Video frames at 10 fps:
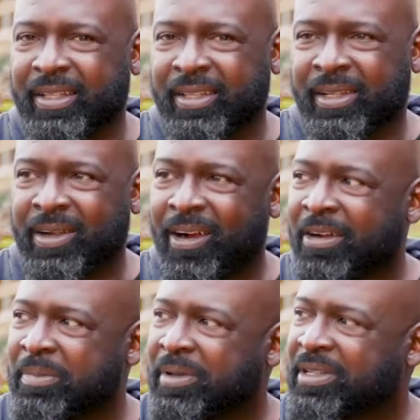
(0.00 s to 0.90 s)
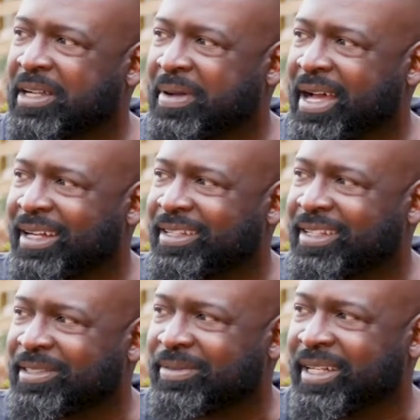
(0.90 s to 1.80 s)
the caramel come out in
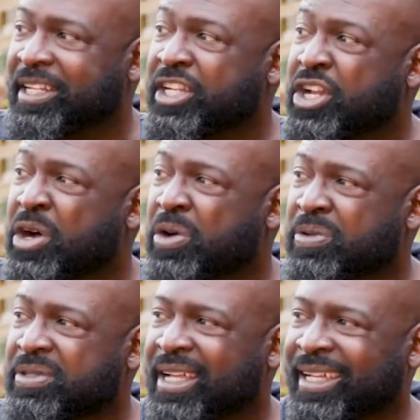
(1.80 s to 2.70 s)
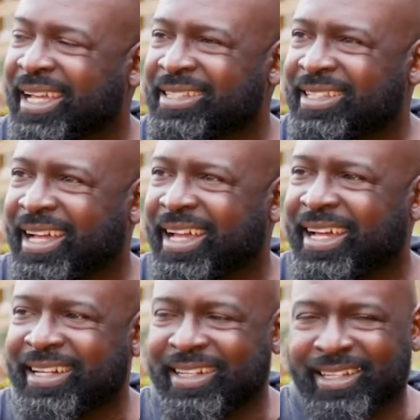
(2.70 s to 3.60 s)
this one in the nose. I can't say I had
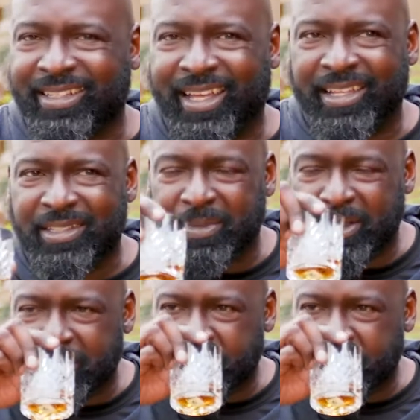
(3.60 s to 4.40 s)
it in the taste, but